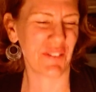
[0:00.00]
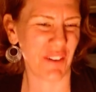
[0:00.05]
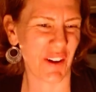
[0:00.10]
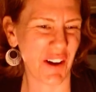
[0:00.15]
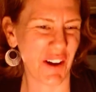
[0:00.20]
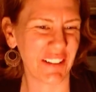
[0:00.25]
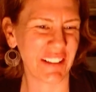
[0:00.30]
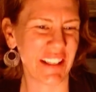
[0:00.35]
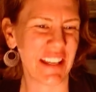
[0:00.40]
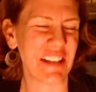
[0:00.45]

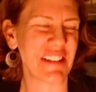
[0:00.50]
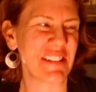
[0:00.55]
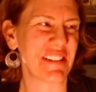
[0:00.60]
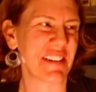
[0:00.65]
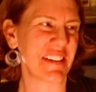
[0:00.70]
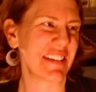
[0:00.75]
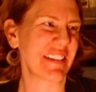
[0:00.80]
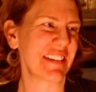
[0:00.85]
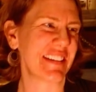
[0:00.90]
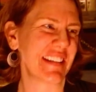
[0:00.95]
all which is ages. What you
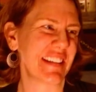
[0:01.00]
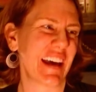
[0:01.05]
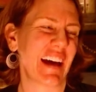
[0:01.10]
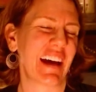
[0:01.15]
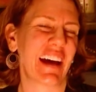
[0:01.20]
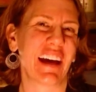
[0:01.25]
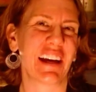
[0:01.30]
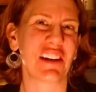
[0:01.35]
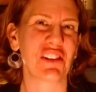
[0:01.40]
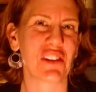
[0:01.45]
want.
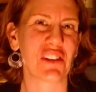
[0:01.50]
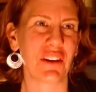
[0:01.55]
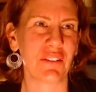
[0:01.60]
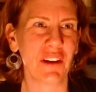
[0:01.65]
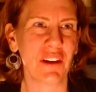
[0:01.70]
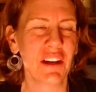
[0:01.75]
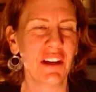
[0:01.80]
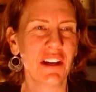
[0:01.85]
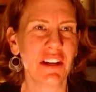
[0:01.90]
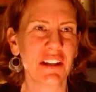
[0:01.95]
Yeah, I actually have
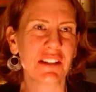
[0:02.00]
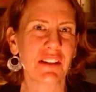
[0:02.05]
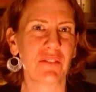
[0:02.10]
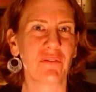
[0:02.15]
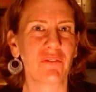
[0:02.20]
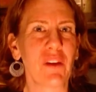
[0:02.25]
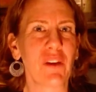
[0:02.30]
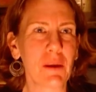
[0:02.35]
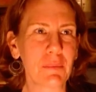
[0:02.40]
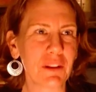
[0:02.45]
some
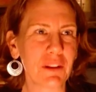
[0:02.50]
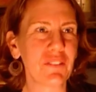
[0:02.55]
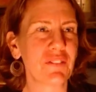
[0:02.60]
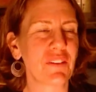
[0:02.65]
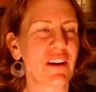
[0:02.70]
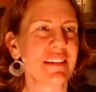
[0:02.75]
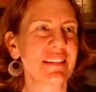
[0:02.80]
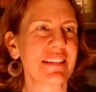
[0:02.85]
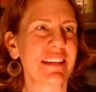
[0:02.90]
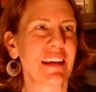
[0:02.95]
family
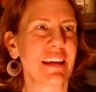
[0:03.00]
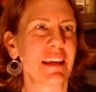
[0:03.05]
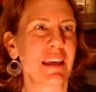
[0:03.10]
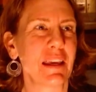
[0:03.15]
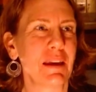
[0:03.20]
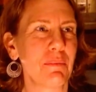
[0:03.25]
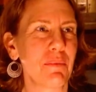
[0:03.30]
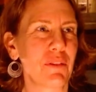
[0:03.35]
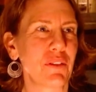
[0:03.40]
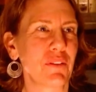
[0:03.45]
friends that
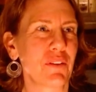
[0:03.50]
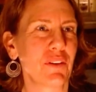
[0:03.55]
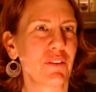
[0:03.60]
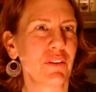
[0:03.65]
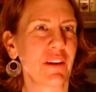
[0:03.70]
came through,